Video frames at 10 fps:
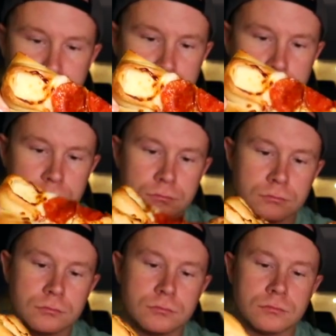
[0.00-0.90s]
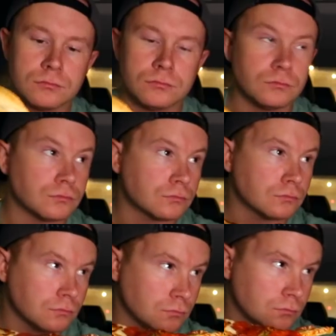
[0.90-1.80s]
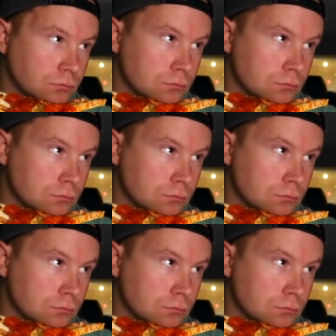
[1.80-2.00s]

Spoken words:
This person isn't speaking.